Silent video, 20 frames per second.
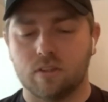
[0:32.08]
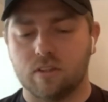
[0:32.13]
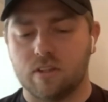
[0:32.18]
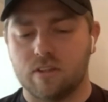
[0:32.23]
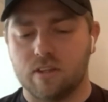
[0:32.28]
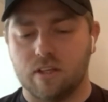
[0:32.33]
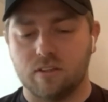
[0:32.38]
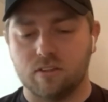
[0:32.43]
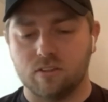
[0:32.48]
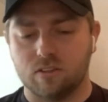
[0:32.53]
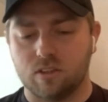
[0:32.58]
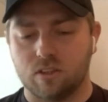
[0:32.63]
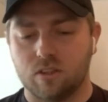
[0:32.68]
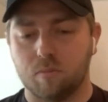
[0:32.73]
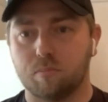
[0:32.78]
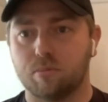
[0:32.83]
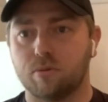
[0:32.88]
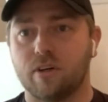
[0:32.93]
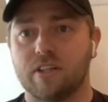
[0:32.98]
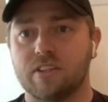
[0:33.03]
things to
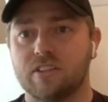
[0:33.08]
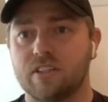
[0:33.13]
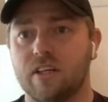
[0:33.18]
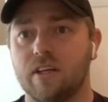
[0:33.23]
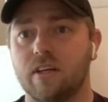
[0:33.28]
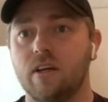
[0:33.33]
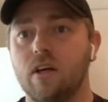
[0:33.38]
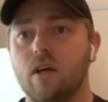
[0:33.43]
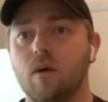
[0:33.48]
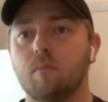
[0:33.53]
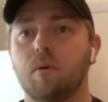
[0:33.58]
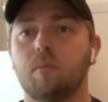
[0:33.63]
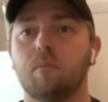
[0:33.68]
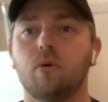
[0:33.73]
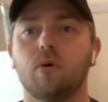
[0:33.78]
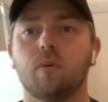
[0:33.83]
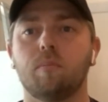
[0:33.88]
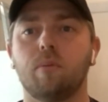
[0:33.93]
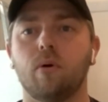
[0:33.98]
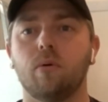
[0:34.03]
compress it, but
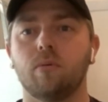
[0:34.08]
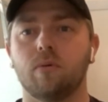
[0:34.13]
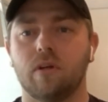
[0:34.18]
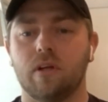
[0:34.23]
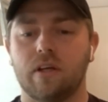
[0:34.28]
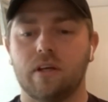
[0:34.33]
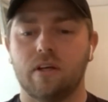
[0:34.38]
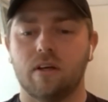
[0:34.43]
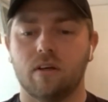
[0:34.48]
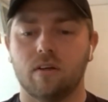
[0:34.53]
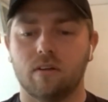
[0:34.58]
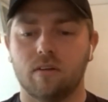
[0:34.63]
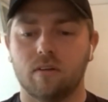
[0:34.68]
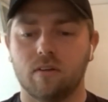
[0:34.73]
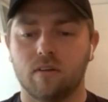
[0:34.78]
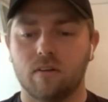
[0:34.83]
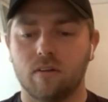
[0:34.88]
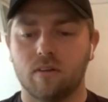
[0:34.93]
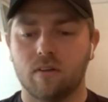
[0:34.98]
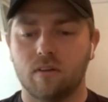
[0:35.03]
more importantly,
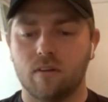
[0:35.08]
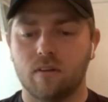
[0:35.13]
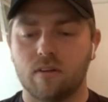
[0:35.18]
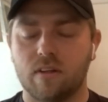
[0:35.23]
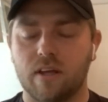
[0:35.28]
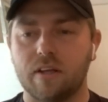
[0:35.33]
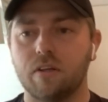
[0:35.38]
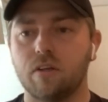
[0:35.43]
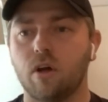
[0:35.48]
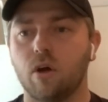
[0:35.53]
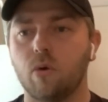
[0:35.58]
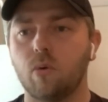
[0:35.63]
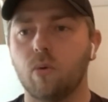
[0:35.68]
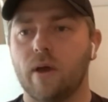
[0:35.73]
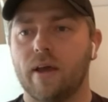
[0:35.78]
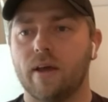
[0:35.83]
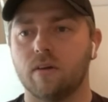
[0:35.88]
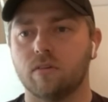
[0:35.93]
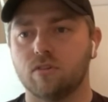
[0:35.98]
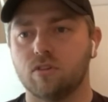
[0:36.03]
they know
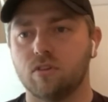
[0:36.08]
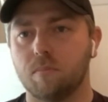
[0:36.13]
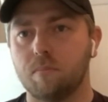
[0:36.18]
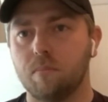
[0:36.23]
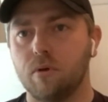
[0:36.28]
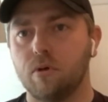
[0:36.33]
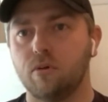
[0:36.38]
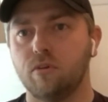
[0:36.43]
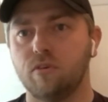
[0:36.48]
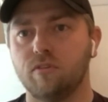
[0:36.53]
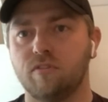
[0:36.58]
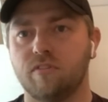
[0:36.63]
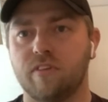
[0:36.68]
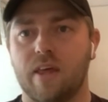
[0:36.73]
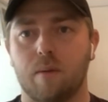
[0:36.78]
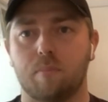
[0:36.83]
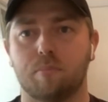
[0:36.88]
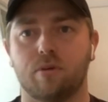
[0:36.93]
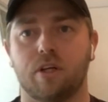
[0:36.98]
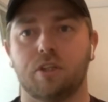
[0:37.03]
how to move
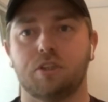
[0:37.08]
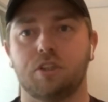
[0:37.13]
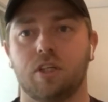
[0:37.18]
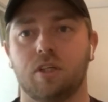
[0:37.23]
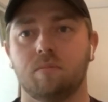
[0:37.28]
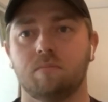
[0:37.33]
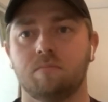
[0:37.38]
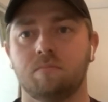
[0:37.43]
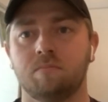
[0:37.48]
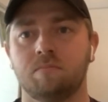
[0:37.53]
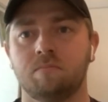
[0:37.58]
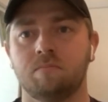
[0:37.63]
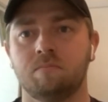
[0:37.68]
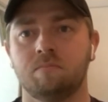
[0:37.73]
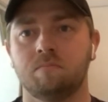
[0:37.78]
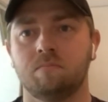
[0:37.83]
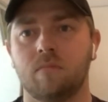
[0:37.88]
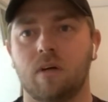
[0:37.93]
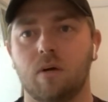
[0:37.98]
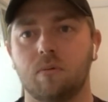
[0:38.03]
their pressure.
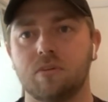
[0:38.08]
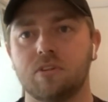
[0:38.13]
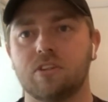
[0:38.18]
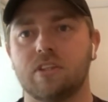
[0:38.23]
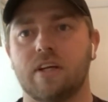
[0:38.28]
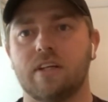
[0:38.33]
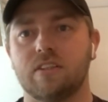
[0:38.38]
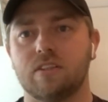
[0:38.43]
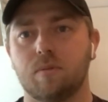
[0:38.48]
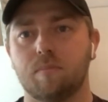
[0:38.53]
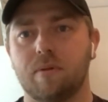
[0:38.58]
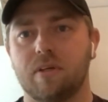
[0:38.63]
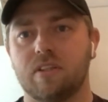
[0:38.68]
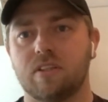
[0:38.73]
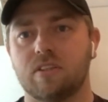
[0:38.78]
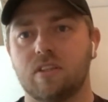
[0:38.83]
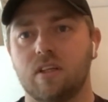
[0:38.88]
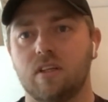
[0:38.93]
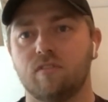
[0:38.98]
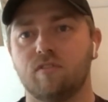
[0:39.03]
I would say is the
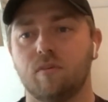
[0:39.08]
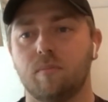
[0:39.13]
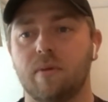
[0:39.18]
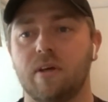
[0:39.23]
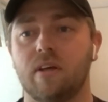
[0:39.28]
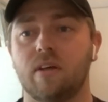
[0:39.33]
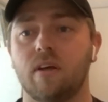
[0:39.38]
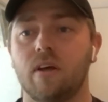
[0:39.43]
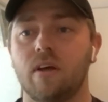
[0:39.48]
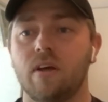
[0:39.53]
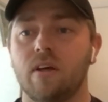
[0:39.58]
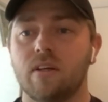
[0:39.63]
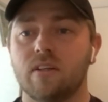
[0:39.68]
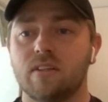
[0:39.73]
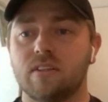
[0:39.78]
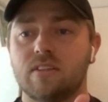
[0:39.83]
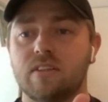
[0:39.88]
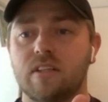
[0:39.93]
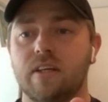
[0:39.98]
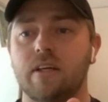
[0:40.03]
biggest thing for me.
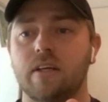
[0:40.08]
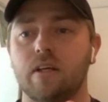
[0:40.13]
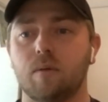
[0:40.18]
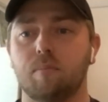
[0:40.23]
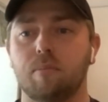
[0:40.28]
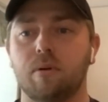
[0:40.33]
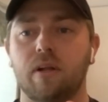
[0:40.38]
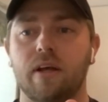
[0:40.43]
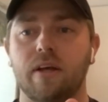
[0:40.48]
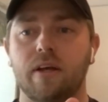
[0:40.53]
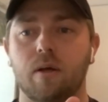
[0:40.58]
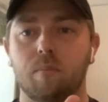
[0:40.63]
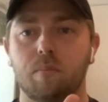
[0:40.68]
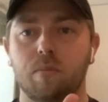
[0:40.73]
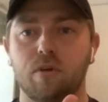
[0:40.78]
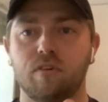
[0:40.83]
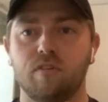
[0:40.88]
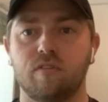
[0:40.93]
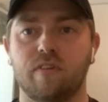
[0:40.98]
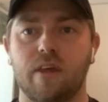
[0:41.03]
Seeing a player
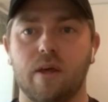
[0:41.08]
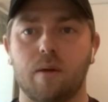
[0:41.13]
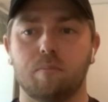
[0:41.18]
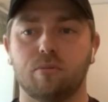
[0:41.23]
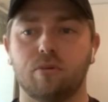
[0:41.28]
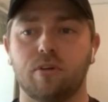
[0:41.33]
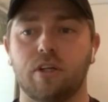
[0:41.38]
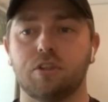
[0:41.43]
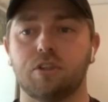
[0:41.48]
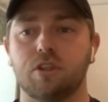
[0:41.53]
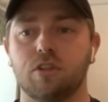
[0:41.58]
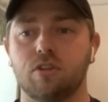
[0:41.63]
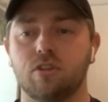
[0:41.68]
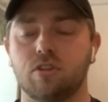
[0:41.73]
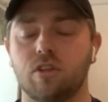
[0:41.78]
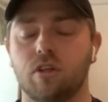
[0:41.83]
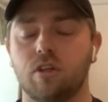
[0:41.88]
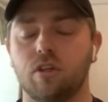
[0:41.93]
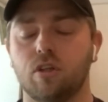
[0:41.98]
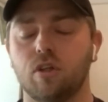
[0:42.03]
move their pressure,
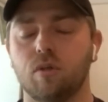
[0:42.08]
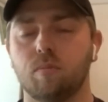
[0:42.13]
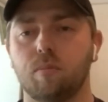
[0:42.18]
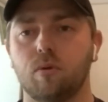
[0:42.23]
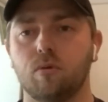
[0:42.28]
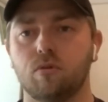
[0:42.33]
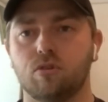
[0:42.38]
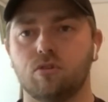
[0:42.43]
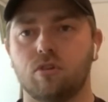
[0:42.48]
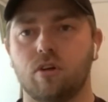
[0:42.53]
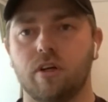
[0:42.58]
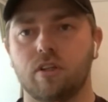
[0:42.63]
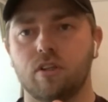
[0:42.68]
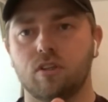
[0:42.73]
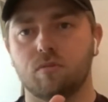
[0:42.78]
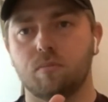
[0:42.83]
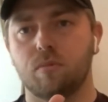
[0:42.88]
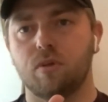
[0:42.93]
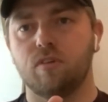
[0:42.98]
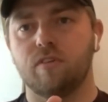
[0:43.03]
certainly good ball
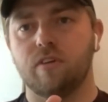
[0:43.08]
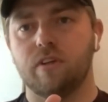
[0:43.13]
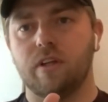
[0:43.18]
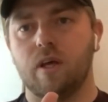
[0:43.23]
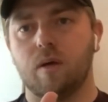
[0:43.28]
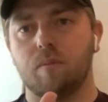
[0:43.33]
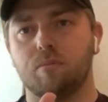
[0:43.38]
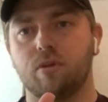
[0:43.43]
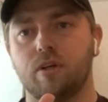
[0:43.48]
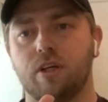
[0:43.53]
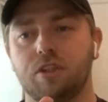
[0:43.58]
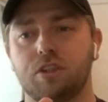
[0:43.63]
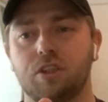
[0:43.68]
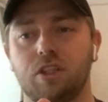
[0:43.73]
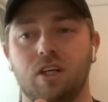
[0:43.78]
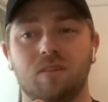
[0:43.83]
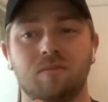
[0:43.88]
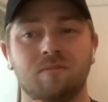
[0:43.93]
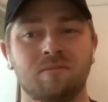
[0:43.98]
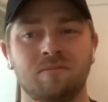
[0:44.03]
strikers, moving their
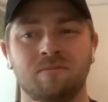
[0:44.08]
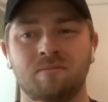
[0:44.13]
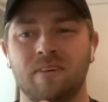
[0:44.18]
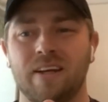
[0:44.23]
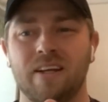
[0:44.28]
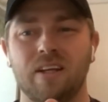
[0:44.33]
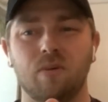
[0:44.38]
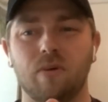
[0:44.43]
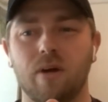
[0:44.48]
pressure I've